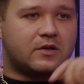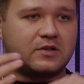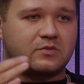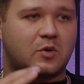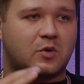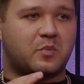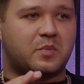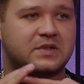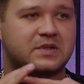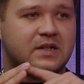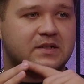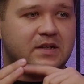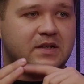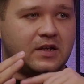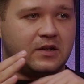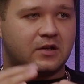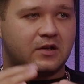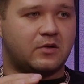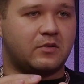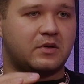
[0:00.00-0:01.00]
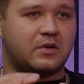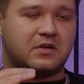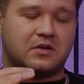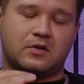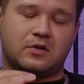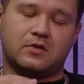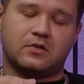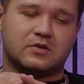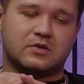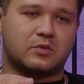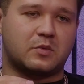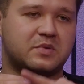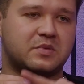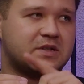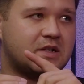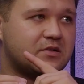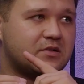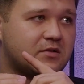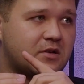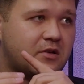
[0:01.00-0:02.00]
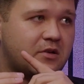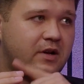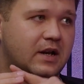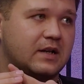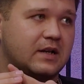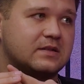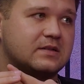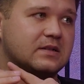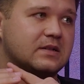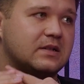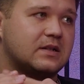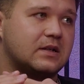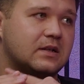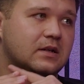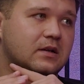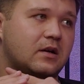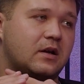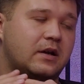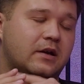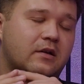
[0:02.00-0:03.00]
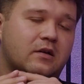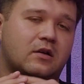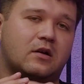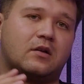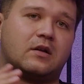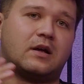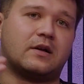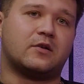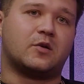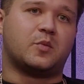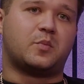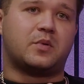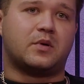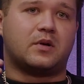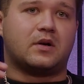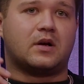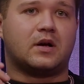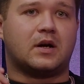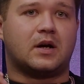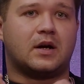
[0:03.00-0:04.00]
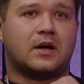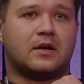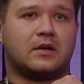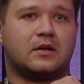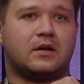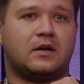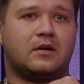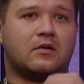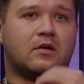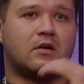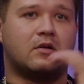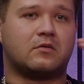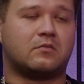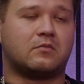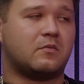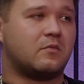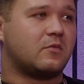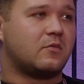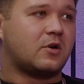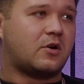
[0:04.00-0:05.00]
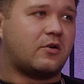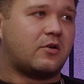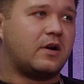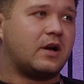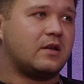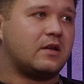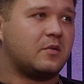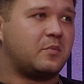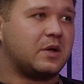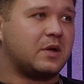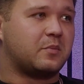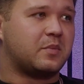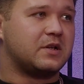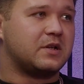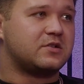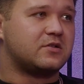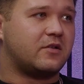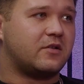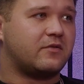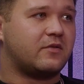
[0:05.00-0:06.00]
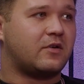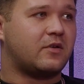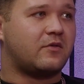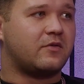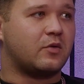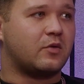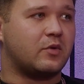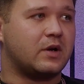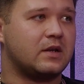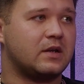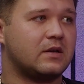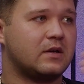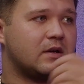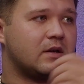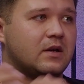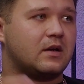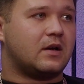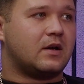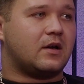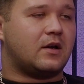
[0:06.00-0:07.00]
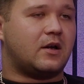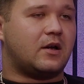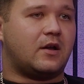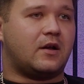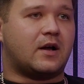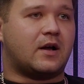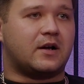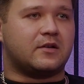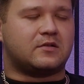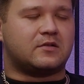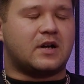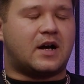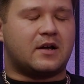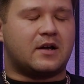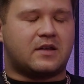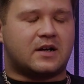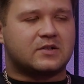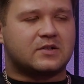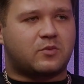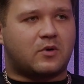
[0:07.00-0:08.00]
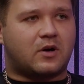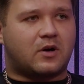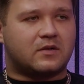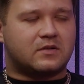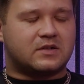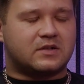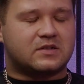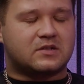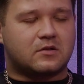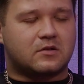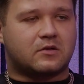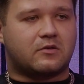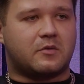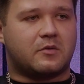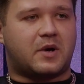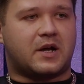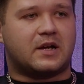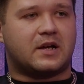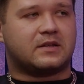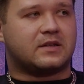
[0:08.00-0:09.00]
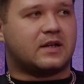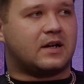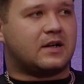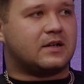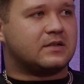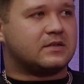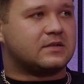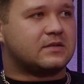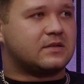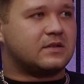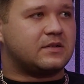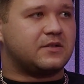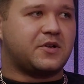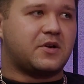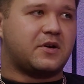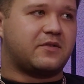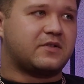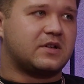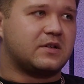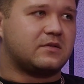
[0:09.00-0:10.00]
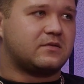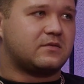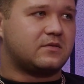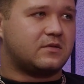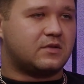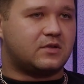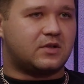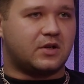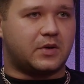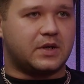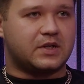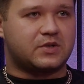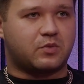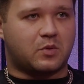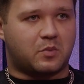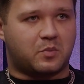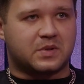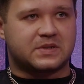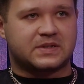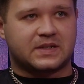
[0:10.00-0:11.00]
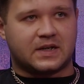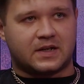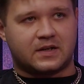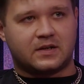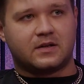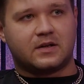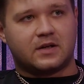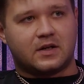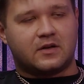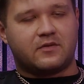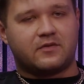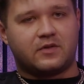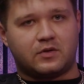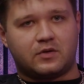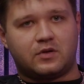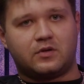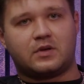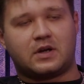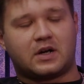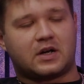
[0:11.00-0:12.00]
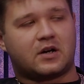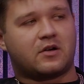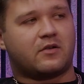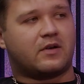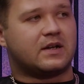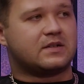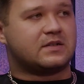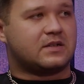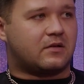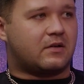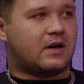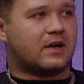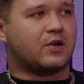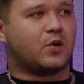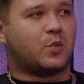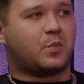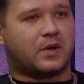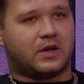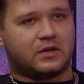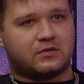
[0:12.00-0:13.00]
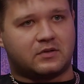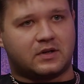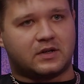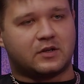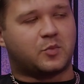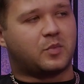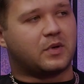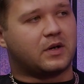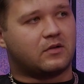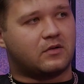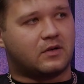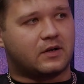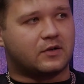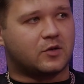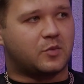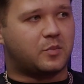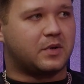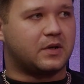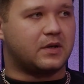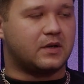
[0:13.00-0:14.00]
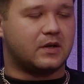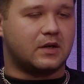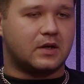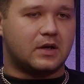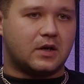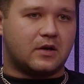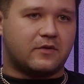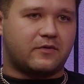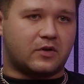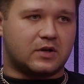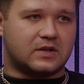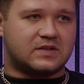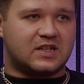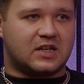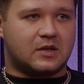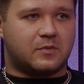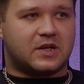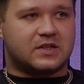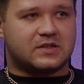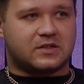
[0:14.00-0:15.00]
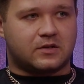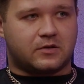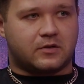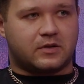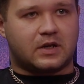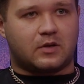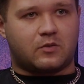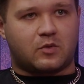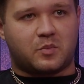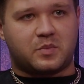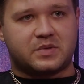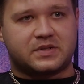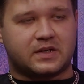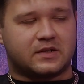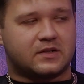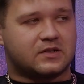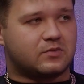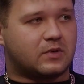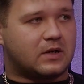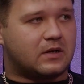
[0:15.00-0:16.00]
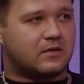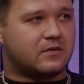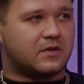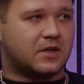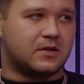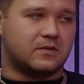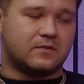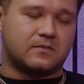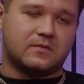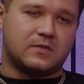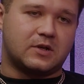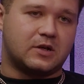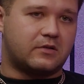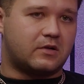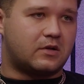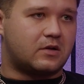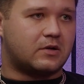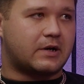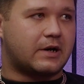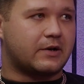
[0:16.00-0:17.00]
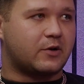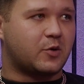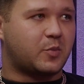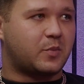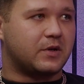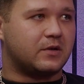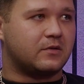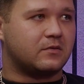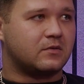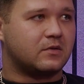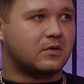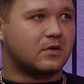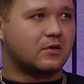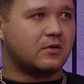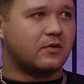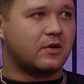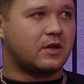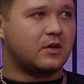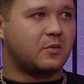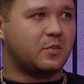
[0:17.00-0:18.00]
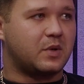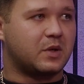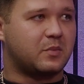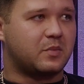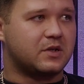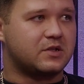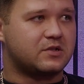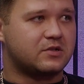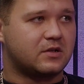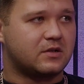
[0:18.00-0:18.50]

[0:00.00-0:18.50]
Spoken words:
1% that you do, if you do those 1% correct, it'll all add up and it'll all create the big picture of the win. And I that's what it's stuck with my head. That is you have to do each 1%. If you do that correct, it'll add up and it'll add up and it'll add up. And if all your teammates are doing that 1% as well, then it'll all add up and create the big picture.